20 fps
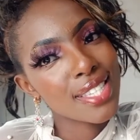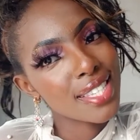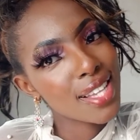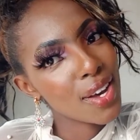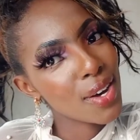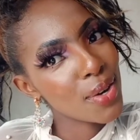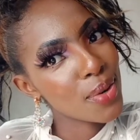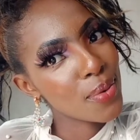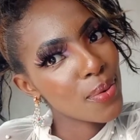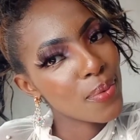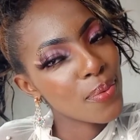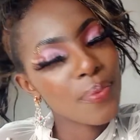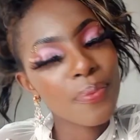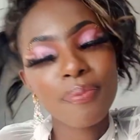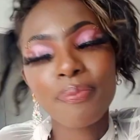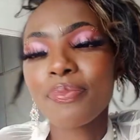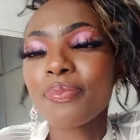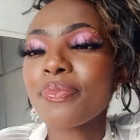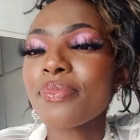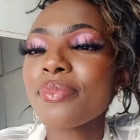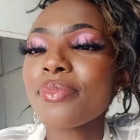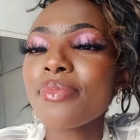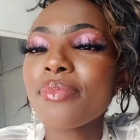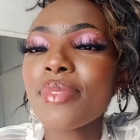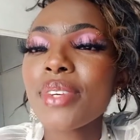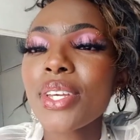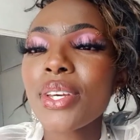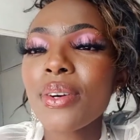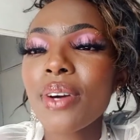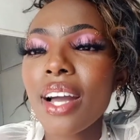So,
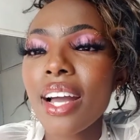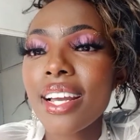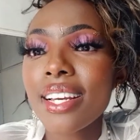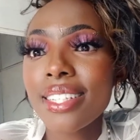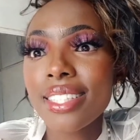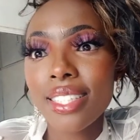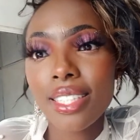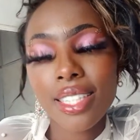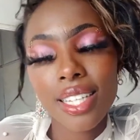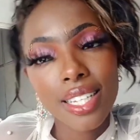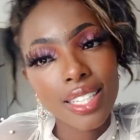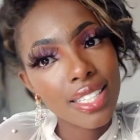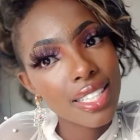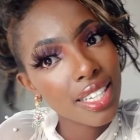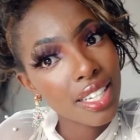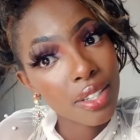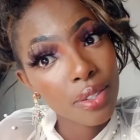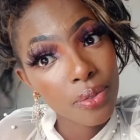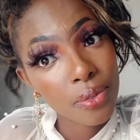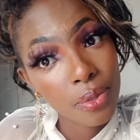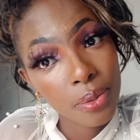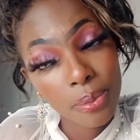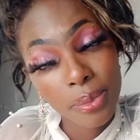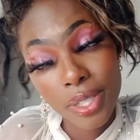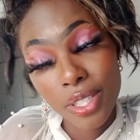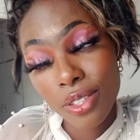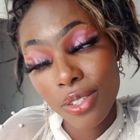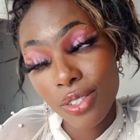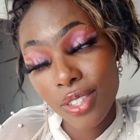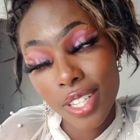you guys, that's it from
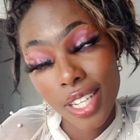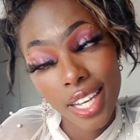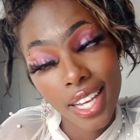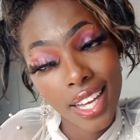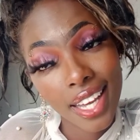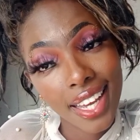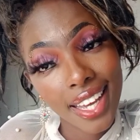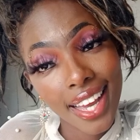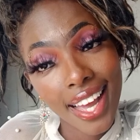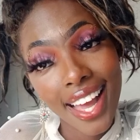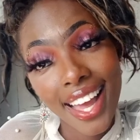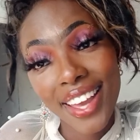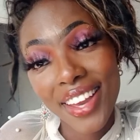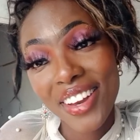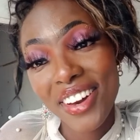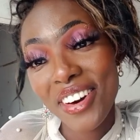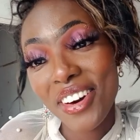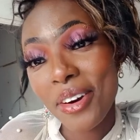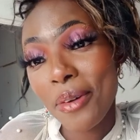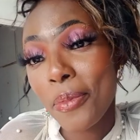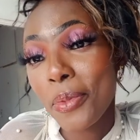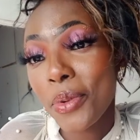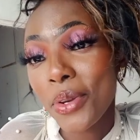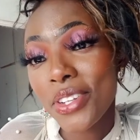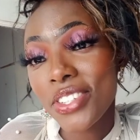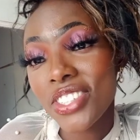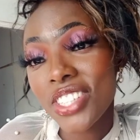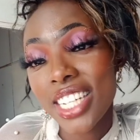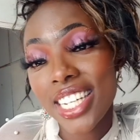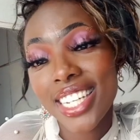me today. I hope
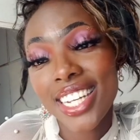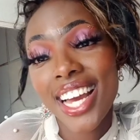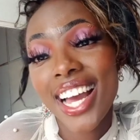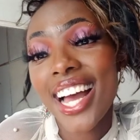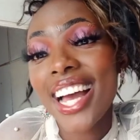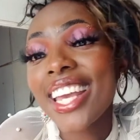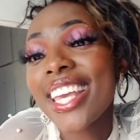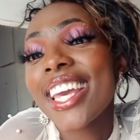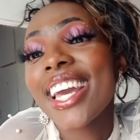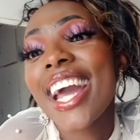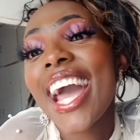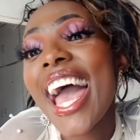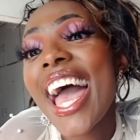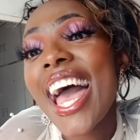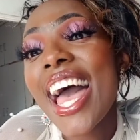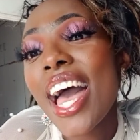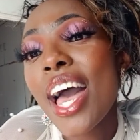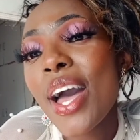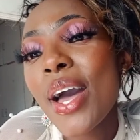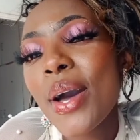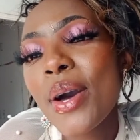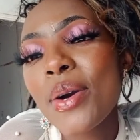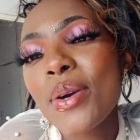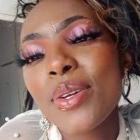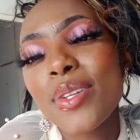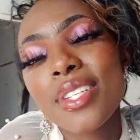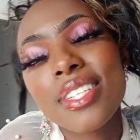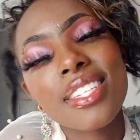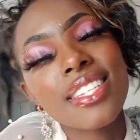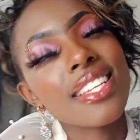you enjoyed hanging
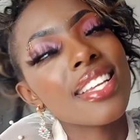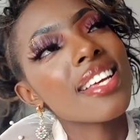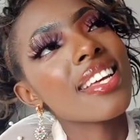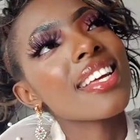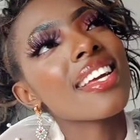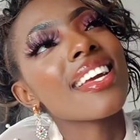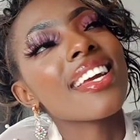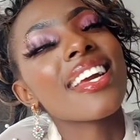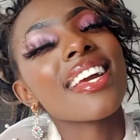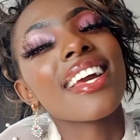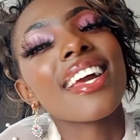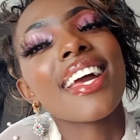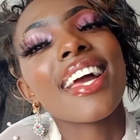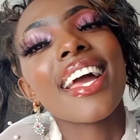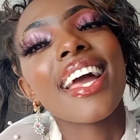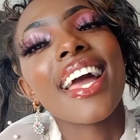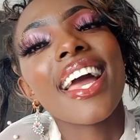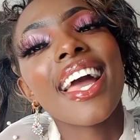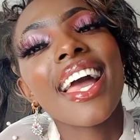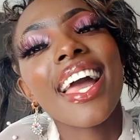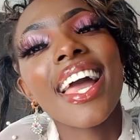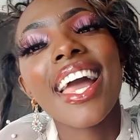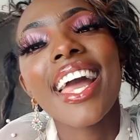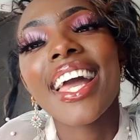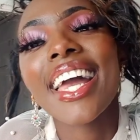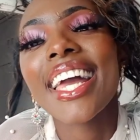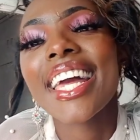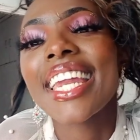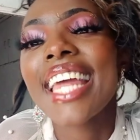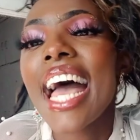out.
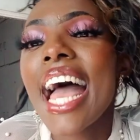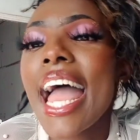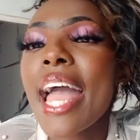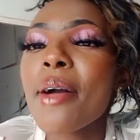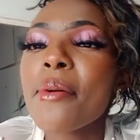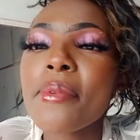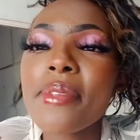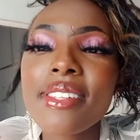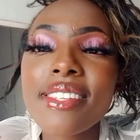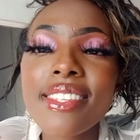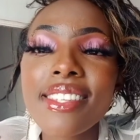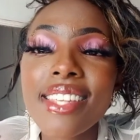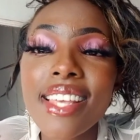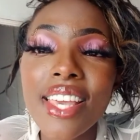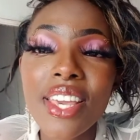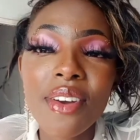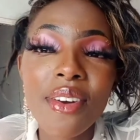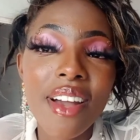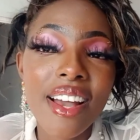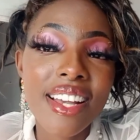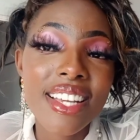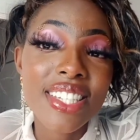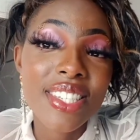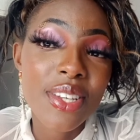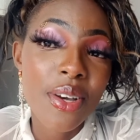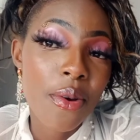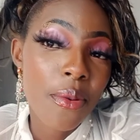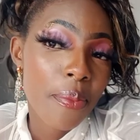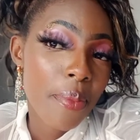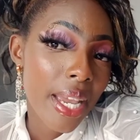And I will see you guys
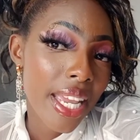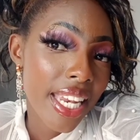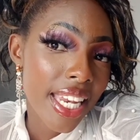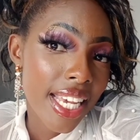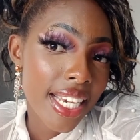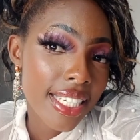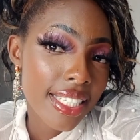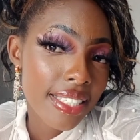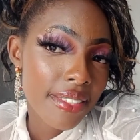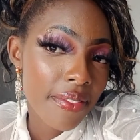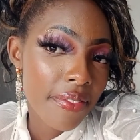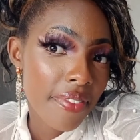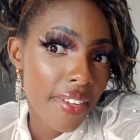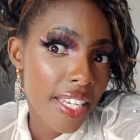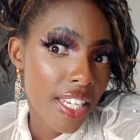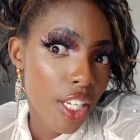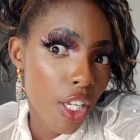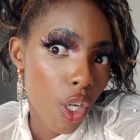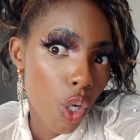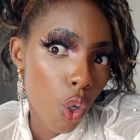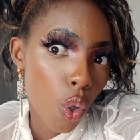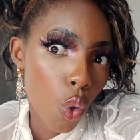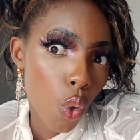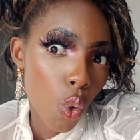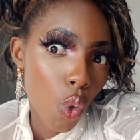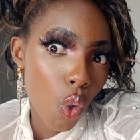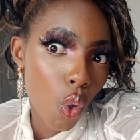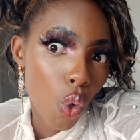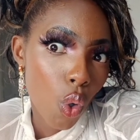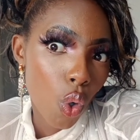on my next
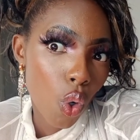video.